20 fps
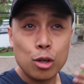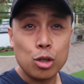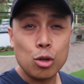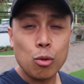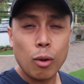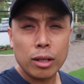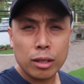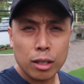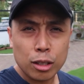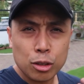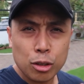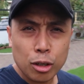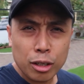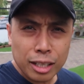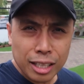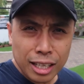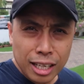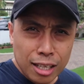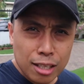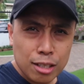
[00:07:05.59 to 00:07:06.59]
You want that
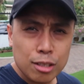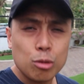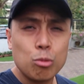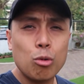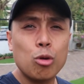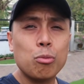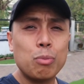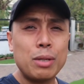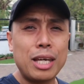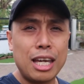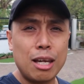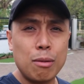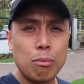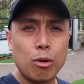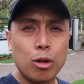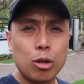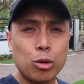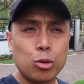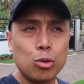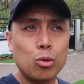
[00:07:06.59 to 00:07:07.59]
your kids will be
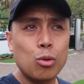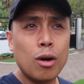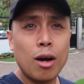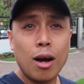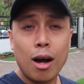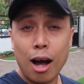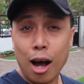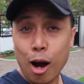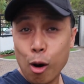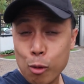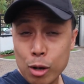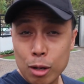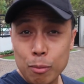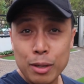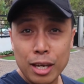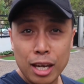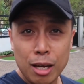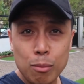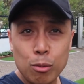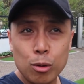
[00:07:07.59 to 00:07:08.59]
able to, alam
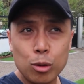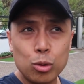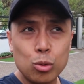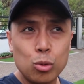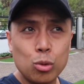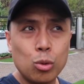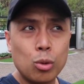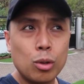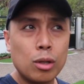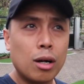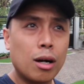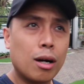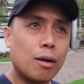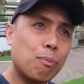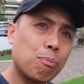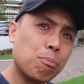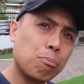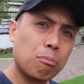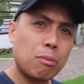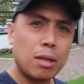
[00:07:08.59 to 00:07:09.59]

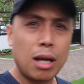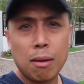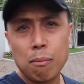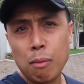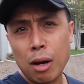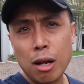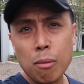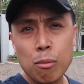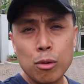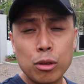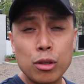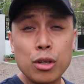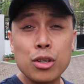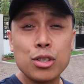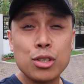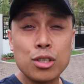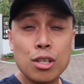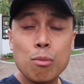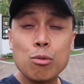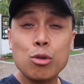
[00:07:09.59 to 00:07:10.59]
mo,
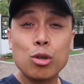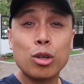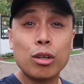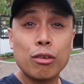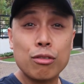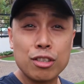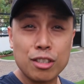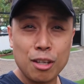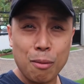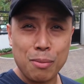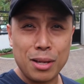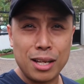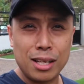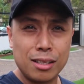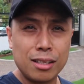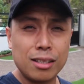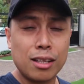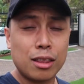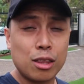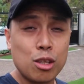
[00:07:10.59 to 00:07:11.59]
there's some sort of
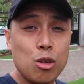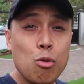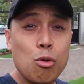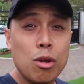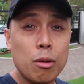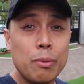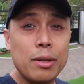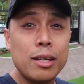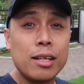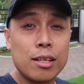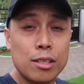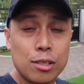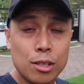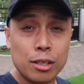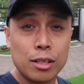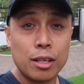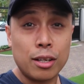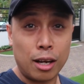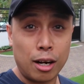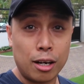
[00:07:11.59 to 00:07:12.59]
stability that you will be in a
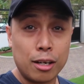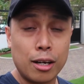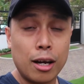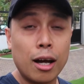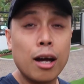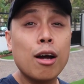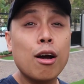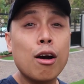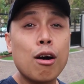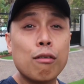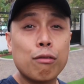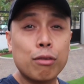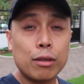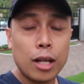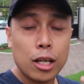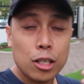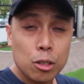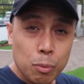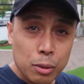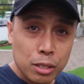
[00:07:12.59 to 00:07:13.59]
certain area
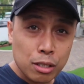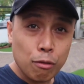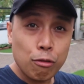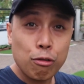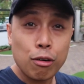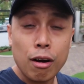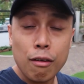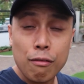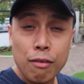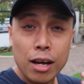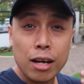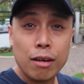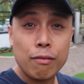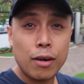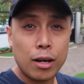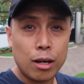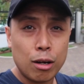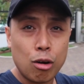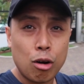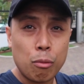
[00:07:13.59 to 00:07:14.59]
for that for a very,
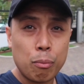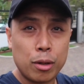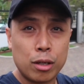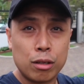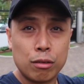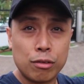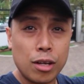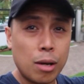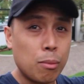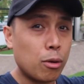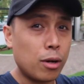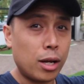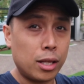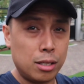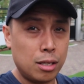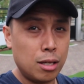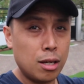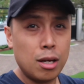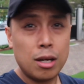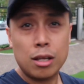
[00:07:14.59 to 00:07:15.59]
very long period of time
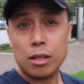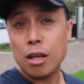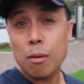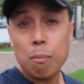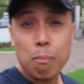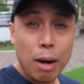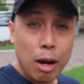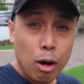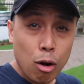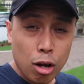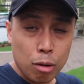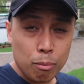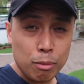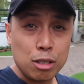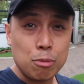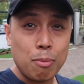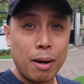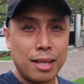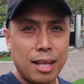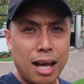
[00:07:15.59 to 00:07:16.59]
already, then by all
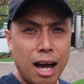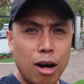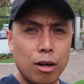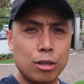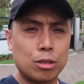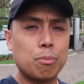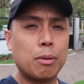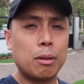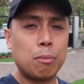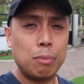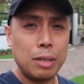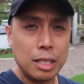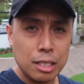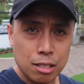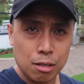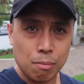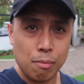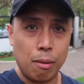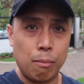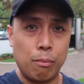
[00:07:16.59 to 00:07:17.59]
means buy the house. But
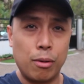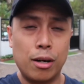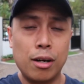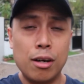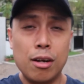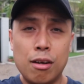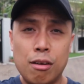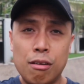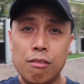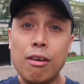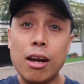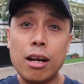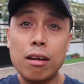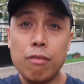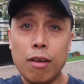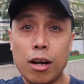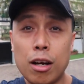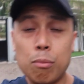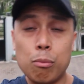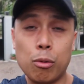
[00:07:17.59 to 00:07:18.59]
please remember,
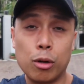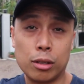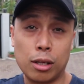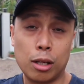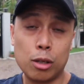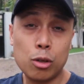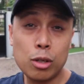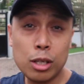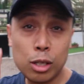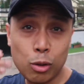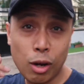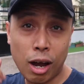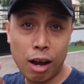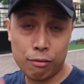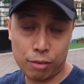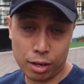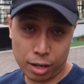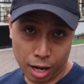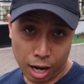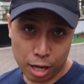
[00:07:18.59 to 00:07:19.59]
very, very important, you need to
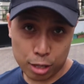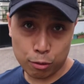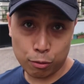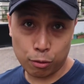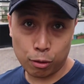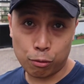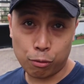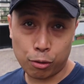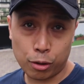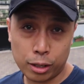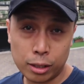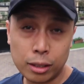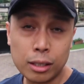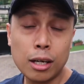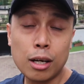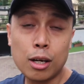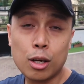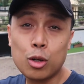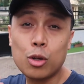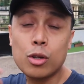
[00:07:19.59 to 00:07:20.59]
have the cash flow for it.
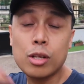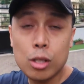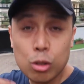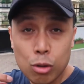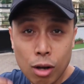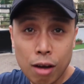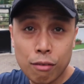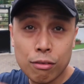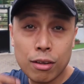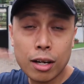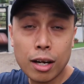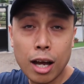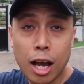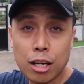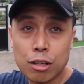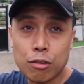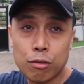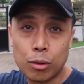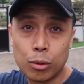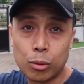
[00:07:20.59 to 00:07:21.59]
You need to have the
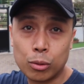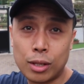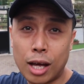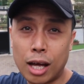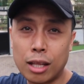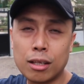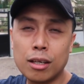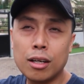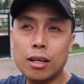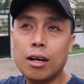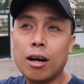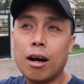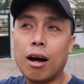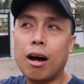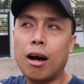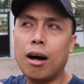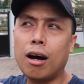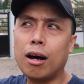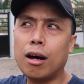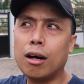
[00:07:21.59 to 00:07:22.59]
cash flow that
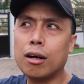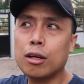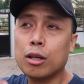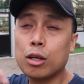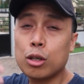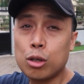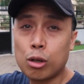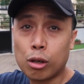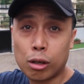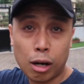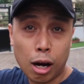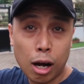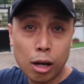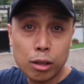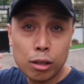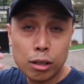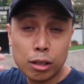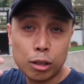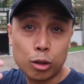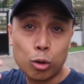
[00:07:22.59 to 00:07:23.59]
your
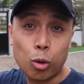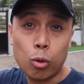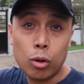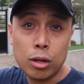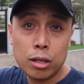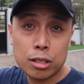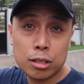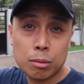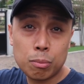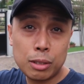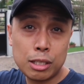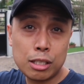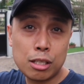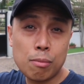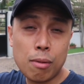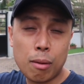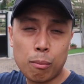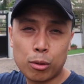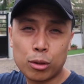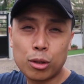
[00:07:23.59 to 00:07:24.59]
other goals, please
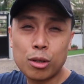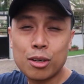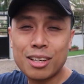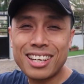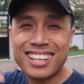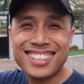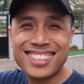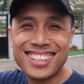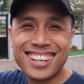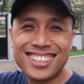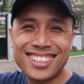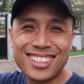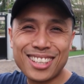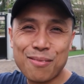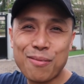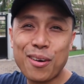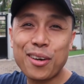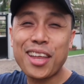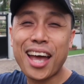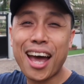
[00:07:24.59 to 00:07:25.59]
remember, it's not
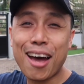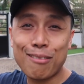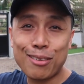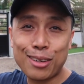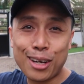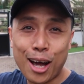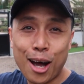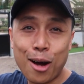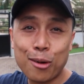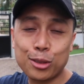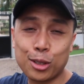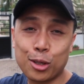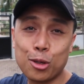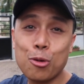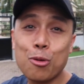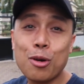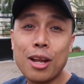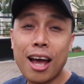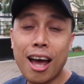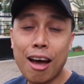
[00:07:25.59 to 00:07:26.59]
just about having a house, so
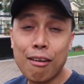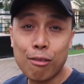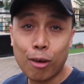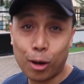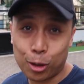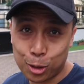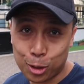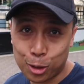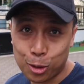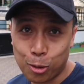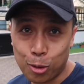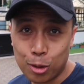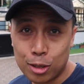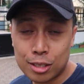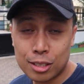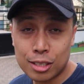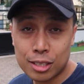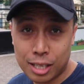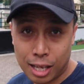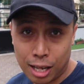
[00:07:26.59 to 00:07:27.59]
you will have other
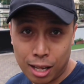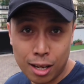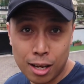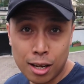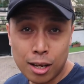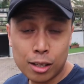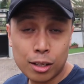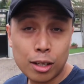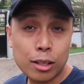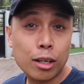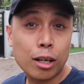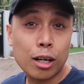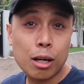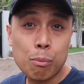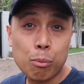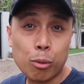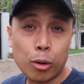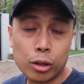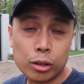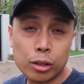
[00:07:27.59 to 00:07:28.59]
goals still that are
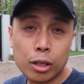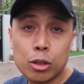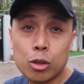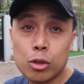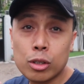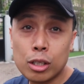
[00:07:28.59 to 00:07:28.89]
important.